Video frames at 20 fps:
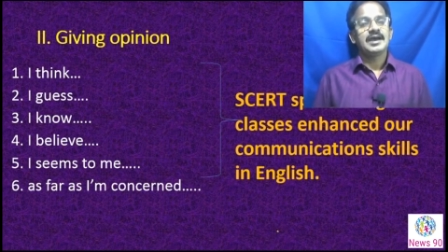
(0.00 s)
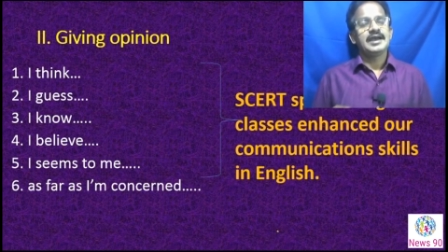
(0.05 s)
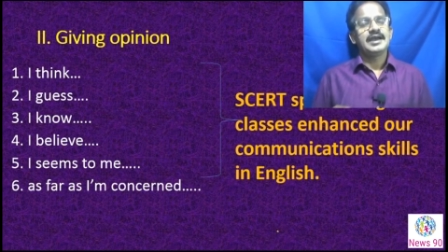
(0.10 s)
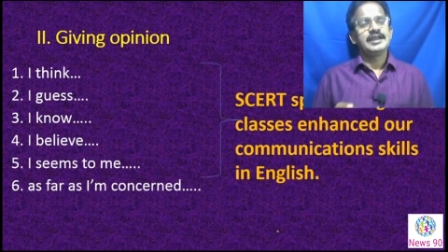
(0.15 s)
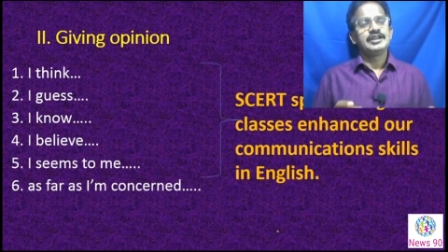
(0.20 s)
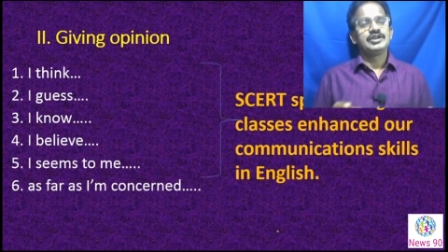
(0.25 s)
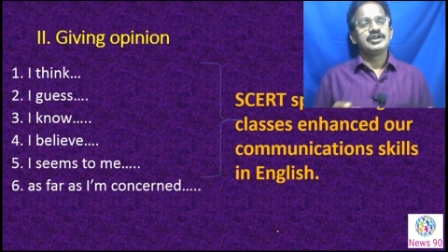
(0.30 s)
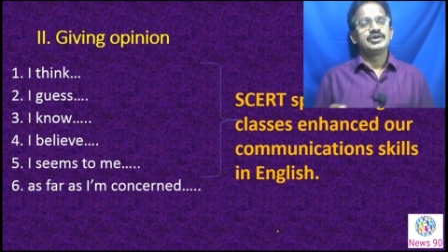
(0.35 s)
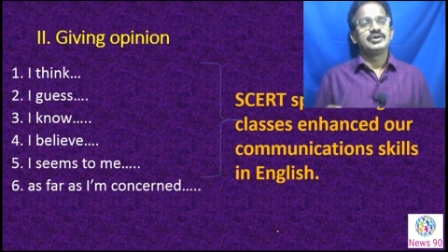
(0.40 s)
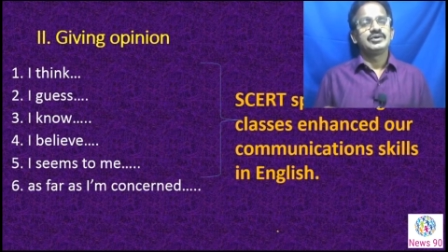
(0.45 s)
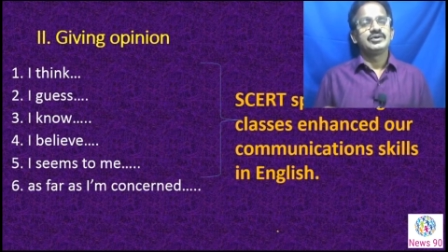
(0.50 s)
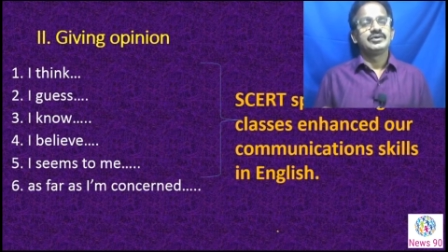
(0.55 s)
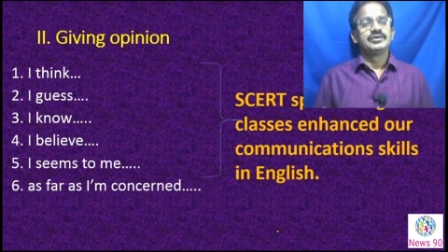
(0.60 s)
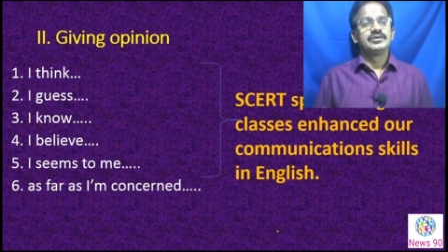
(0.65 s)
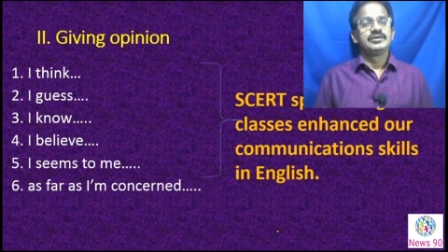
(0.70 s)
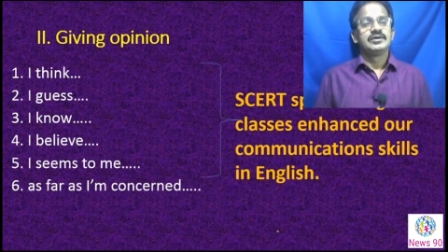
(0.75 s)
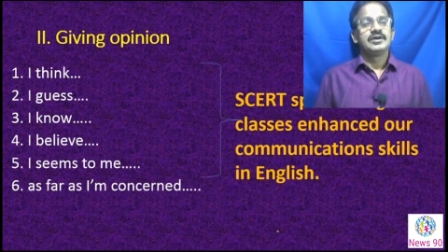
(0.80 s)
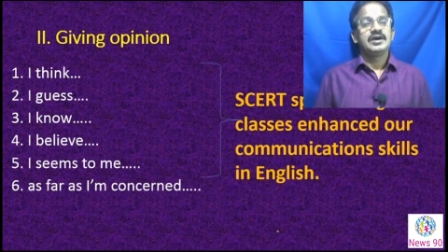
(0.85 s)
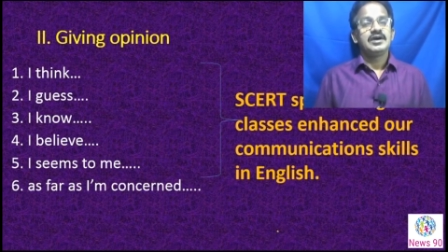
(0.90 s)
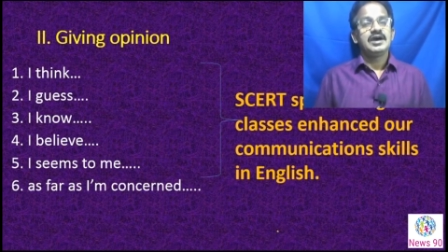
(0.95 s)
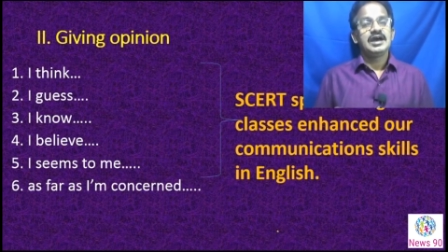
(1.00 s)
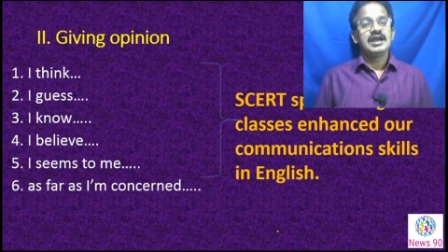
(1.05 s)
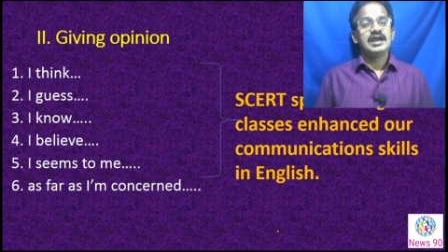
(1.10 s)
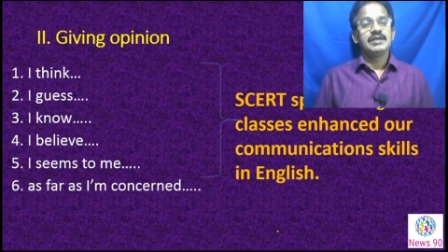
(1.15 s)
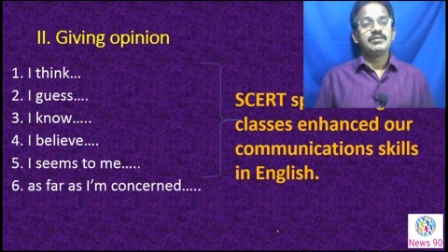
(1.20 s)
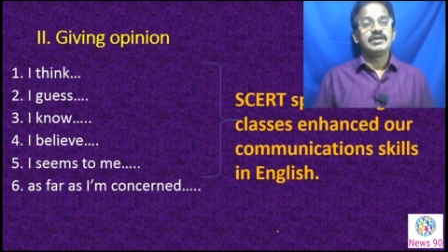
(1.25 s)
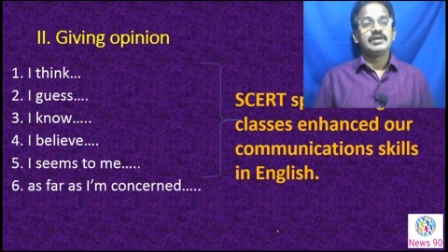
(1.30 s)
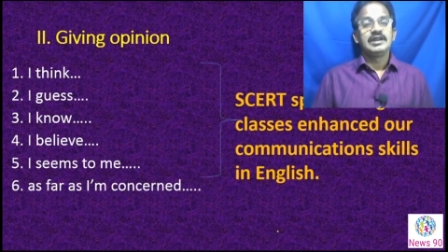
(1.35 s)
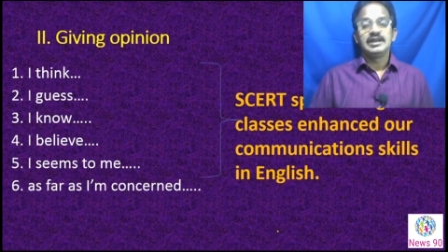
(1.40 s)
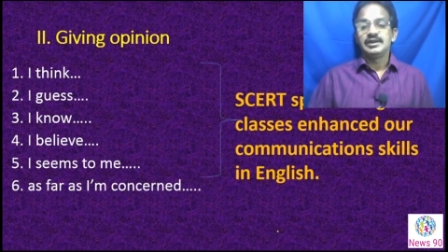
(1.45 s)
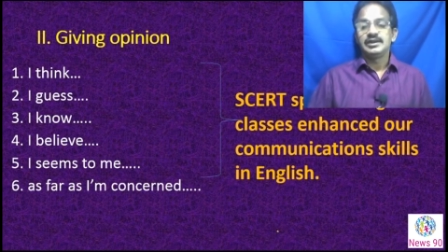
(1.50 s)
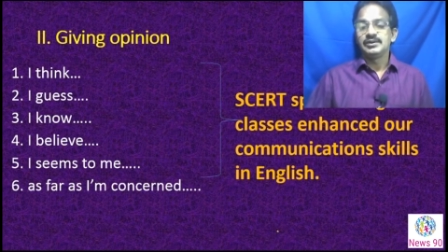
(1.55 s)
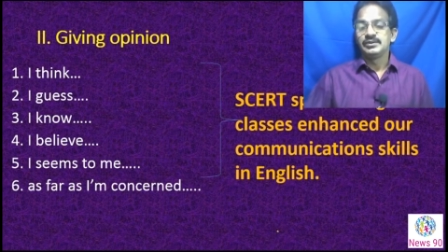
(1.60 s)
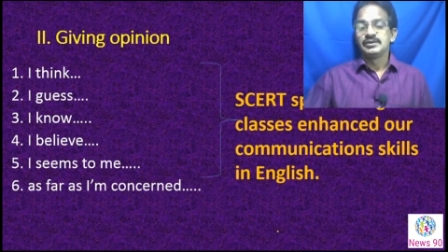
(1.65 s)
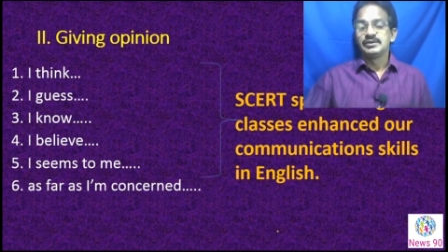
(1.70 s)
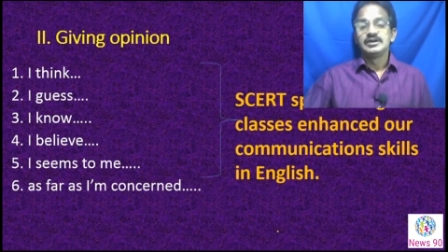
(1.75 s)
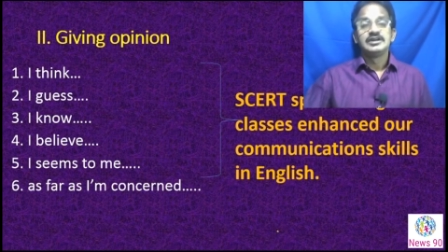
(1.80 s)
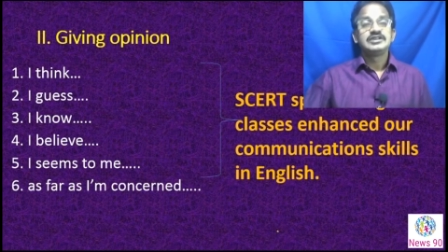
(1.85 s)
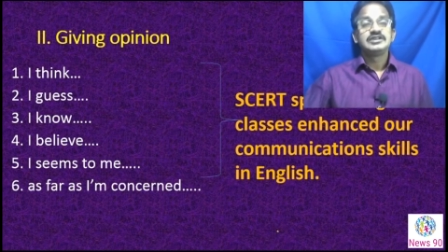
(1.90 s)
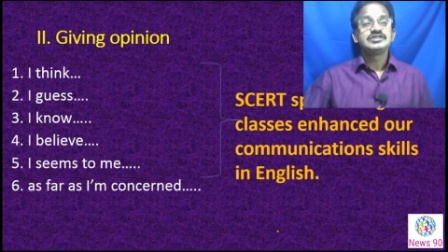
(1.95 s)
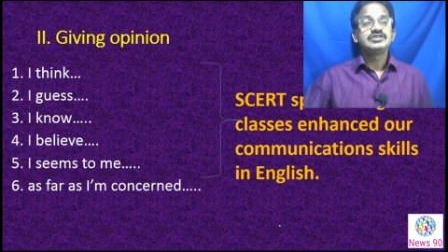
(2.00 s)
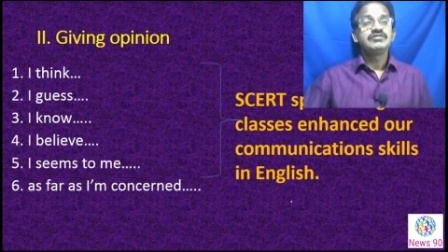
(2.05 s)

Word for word: I know. I believe.